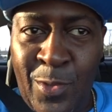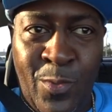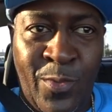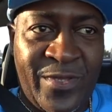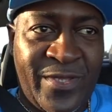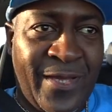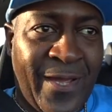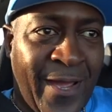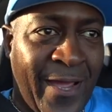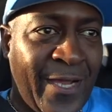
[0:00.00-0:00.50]

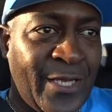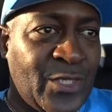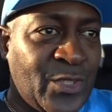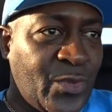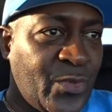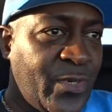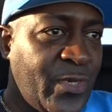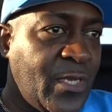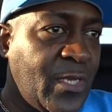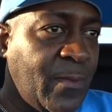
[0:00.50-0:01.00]
with the ice
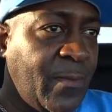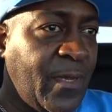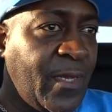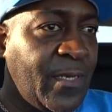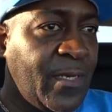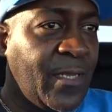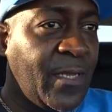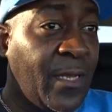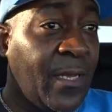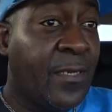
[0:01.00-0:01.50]
cream,
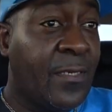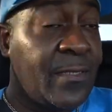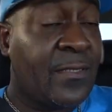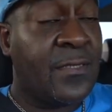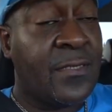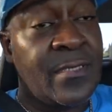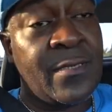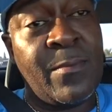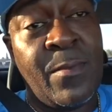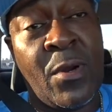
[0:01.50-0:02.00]
and
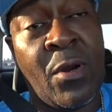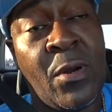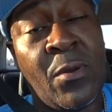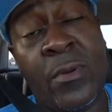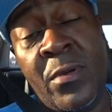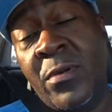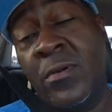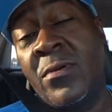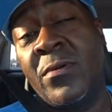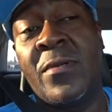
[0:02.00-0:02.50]
then
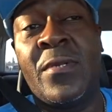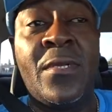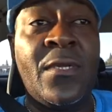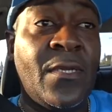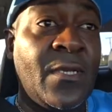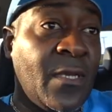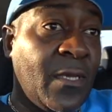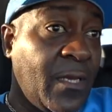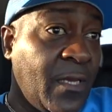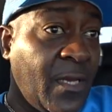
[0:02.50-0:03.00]
tomorrow
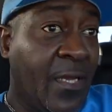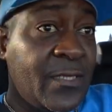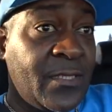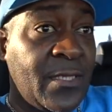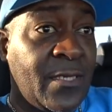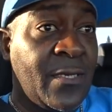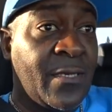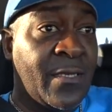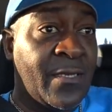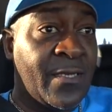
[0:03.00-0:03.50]
is
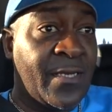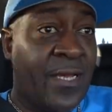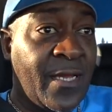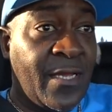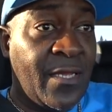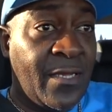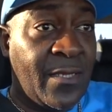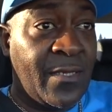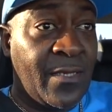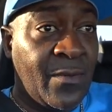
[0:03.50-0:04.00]
another day.
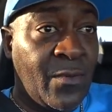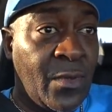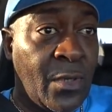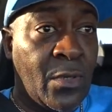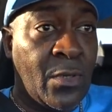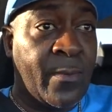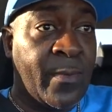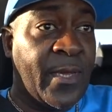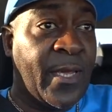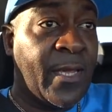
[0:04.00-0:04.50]
We're
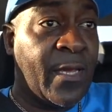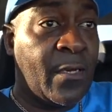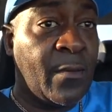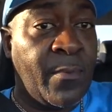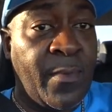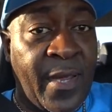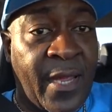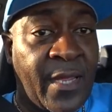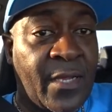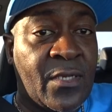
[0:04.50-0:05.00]
gonna be heading
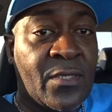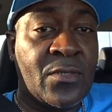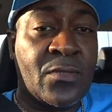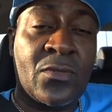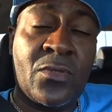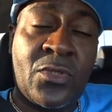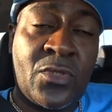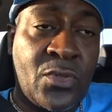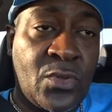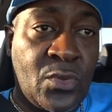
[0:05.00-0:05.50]
back
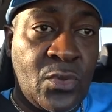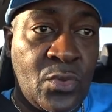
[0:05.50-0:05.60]
to,